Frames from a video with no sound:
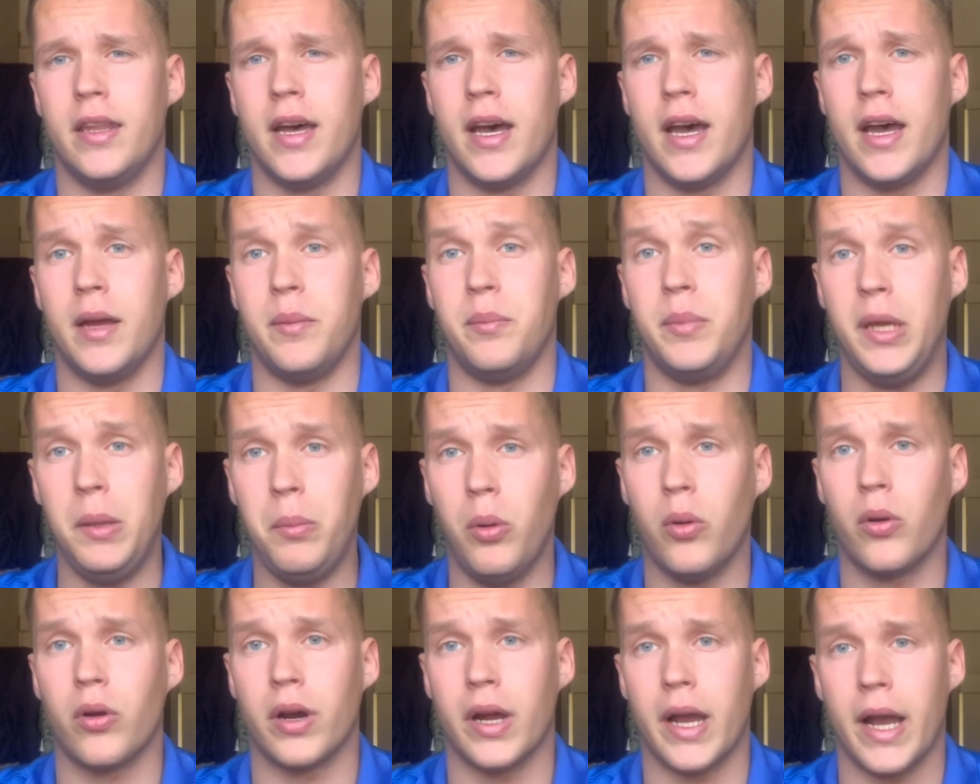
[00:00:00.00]
that
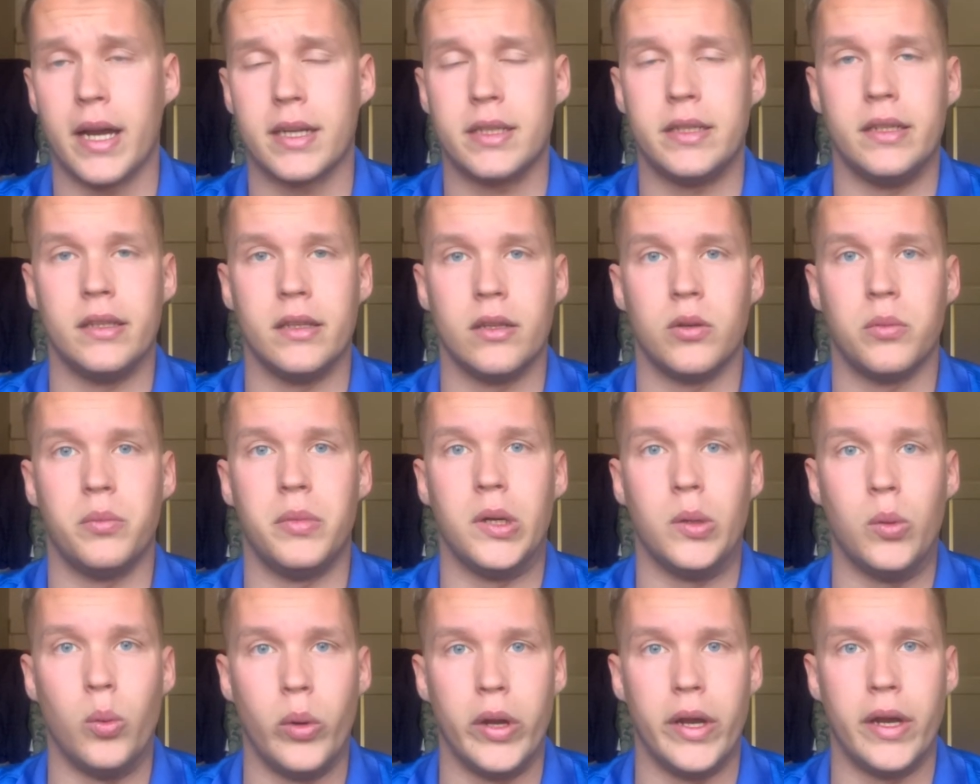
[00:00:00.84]
people were acting a little
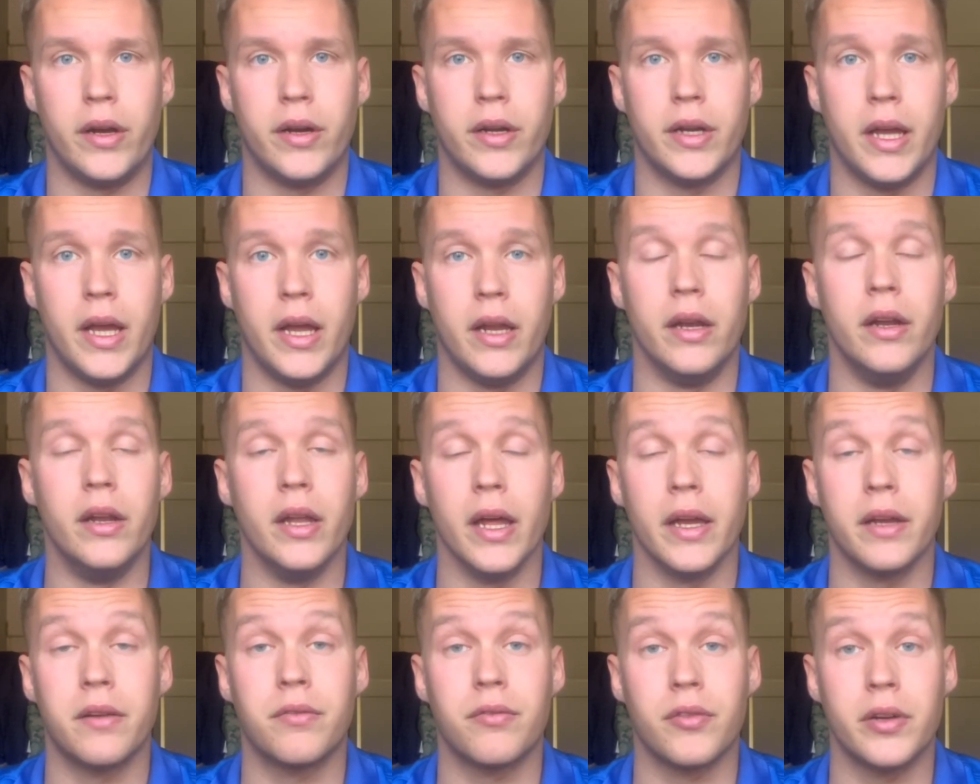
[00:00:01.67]
bit weird and
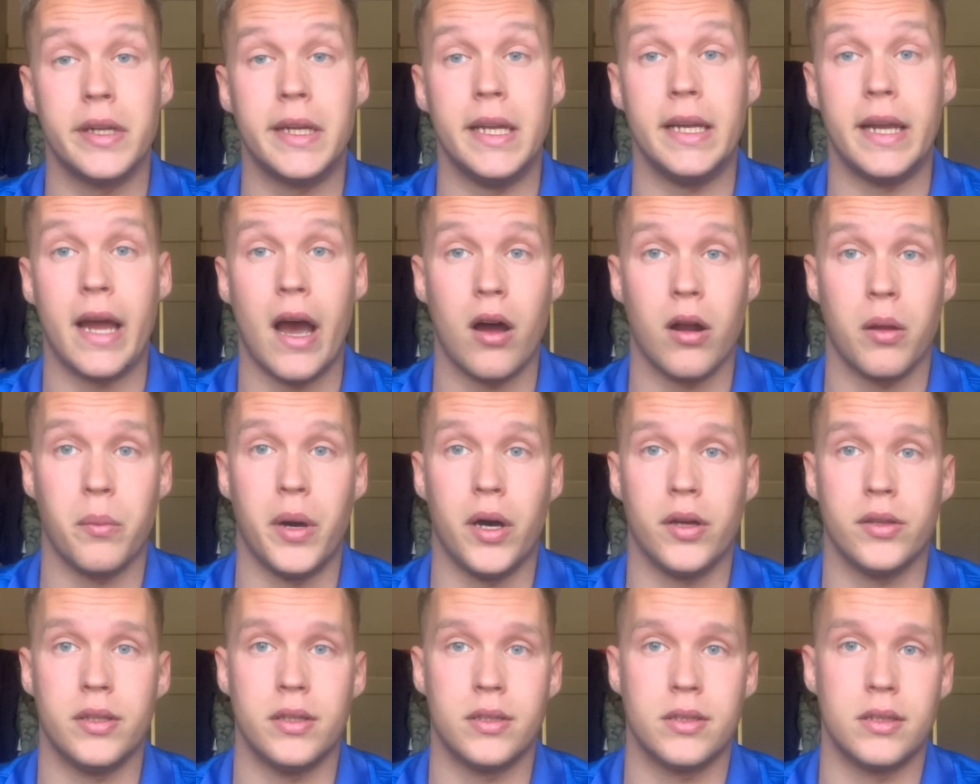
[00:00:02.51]
like freaking out
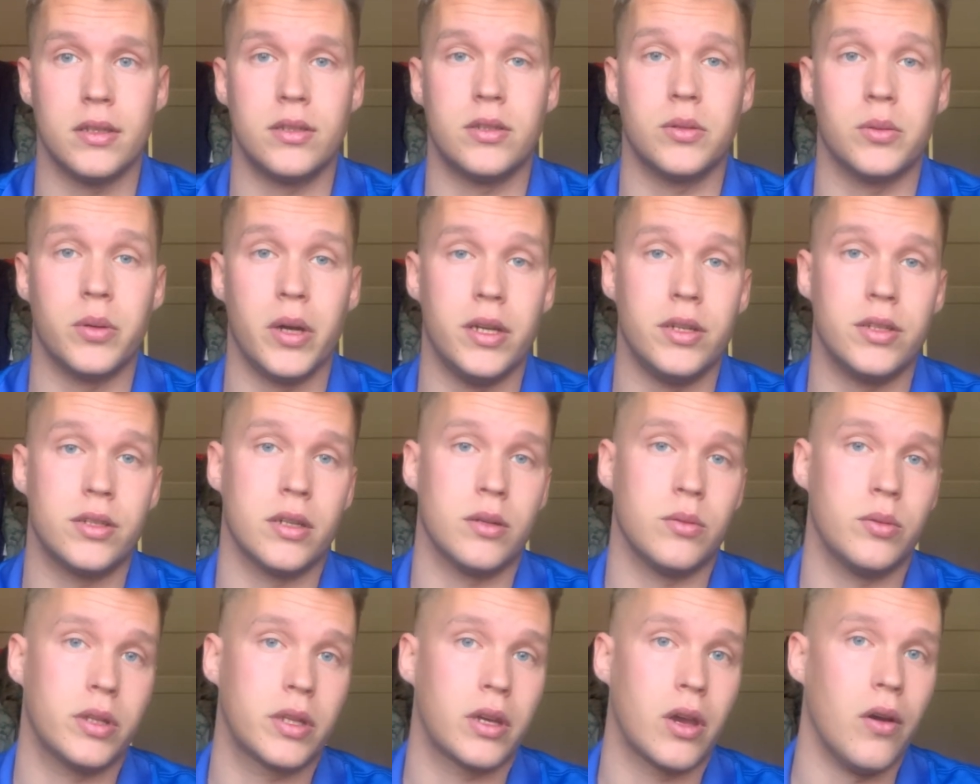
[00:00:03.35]
about this
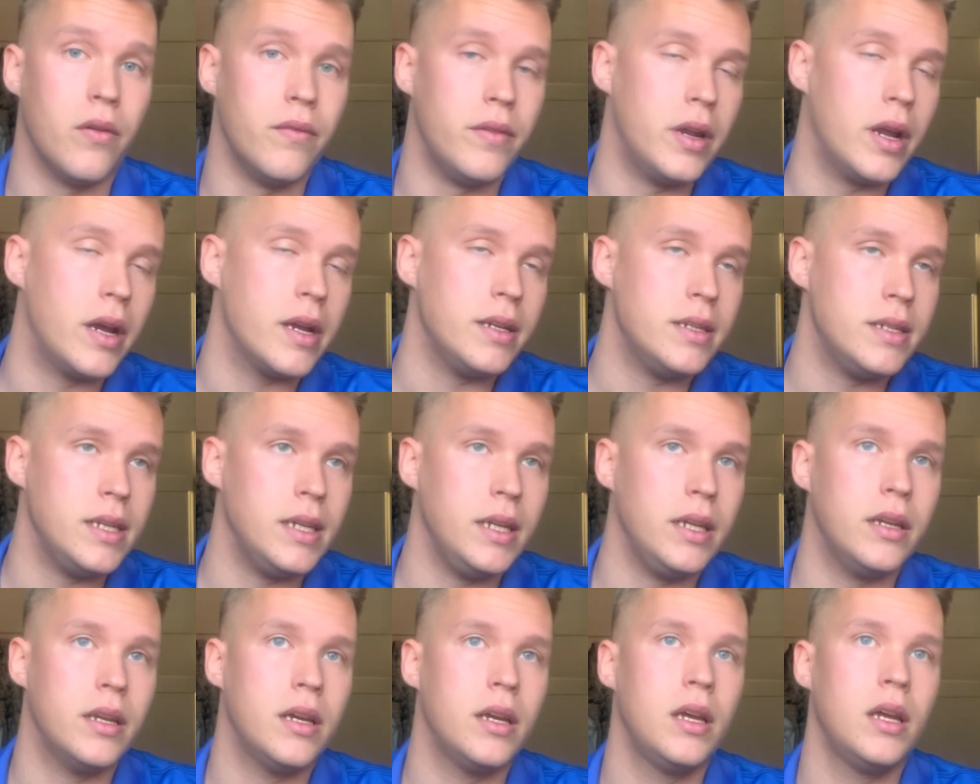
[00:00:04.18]
situation with
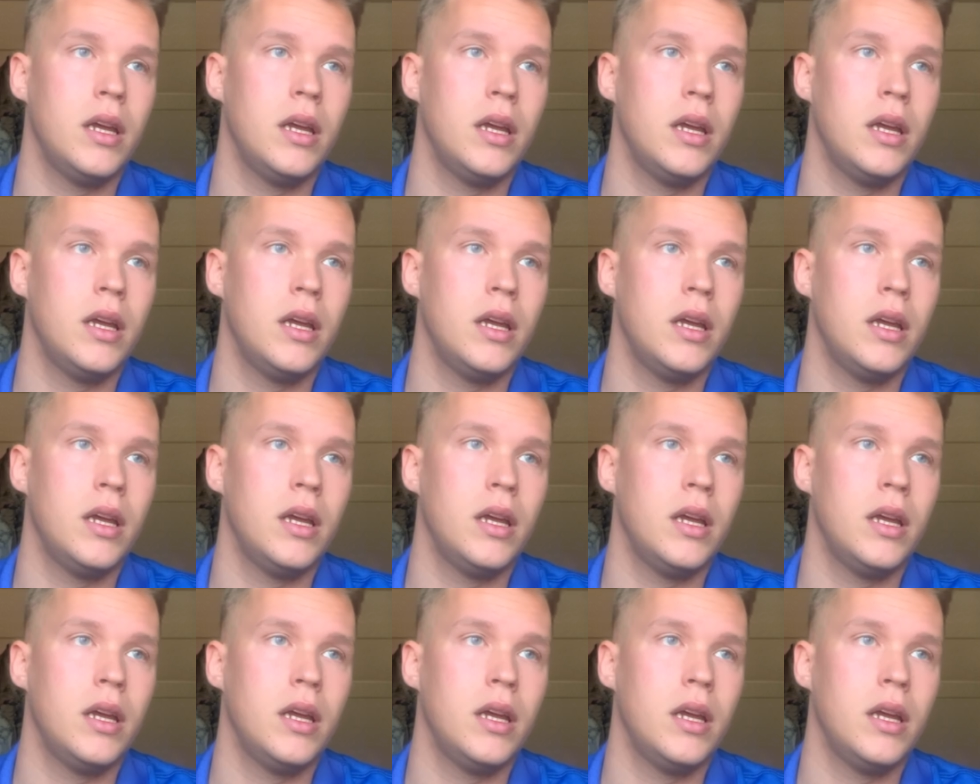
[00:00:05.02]
COVID-19.